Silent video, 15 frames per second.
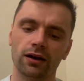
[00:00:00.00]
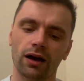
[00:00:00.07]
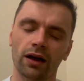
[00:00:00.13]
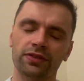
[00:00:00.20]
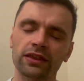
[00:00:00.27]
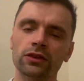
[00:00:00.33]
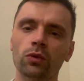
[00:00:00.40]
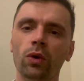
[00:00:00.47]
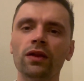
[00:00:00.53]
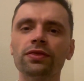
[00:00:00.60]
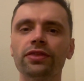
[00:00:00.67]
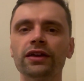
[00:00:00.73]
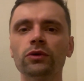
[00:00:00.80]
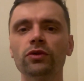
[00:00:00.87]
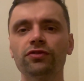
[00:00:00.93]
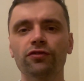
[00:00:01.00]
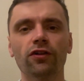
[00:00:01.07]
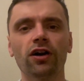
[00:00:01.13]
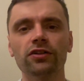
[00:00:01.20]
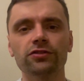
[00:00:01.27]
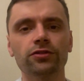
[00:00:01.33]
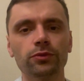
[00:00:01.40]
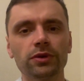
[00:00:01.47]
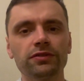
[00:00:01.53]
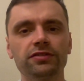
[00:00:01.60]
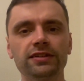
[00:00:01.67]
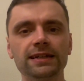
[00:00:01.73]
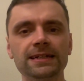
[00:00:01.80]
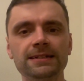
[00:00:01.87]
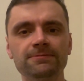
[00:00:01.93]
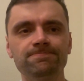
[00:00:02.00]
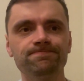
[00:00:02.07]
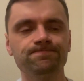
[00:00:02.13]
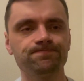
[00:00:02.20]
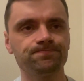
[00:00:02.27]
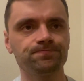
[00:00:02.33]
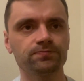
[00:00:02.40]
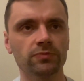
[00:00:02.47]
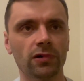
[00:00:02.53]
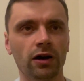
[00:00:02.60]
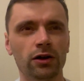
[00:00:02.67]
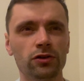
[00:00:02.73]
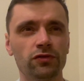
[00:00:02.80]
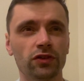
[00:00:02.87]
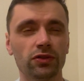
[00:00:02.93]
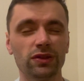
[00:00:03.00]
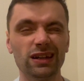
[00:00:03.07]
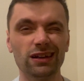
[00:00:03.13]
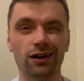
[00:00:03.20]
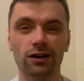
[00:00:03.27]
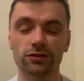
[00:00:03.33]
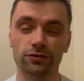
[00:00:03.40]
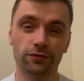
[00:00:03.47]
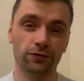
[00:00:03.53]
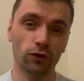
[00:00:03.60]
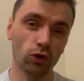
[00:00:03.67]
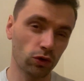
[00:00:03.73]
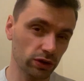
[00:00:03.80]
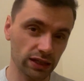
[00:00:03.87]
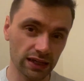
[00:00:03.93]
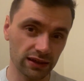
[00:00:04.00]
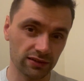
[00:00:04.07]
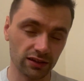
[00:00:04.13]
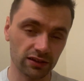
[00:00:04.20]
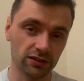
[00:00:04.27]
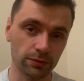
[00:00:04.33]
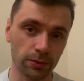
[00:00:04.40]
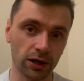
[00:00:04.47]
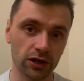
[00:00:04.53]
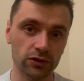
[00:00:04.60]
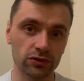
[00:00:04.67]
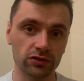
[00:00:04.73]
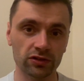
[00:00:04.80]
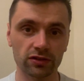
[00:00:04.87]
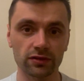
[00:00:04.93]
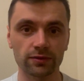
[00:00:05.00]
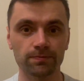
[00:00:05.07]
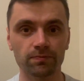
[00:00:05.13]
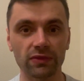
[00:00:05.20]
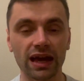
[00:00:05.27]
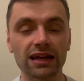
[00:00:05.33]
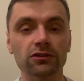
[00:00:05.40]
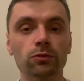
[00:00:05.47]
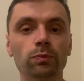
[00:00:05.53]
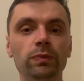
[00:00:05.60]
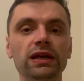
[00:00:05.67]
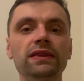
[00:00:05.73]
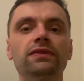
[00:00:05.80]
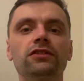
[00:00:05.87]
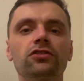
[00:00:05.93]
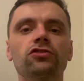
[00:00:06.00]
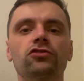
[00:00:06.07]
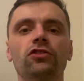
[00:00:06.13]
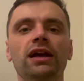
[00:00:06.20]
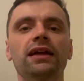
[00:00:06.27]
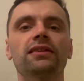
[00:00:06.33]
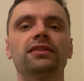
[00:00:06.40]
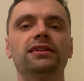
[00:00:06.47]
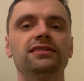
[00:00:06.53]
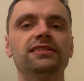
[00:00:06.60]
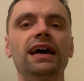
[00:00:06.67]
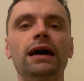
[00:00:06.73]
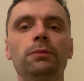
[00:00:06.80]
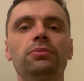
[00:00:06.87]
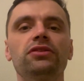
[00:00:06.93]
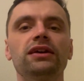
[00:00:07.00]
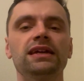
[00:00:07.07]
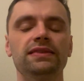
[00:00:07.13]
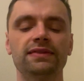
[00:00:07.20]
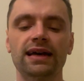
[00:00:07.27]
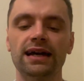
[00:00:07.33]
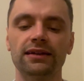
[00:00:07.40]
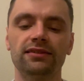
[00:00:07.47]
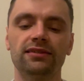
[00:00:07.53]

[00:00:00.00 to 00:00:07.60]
I think the one thing with France that we've seen over the last 4 years, I suppose, has been the strength in depth in that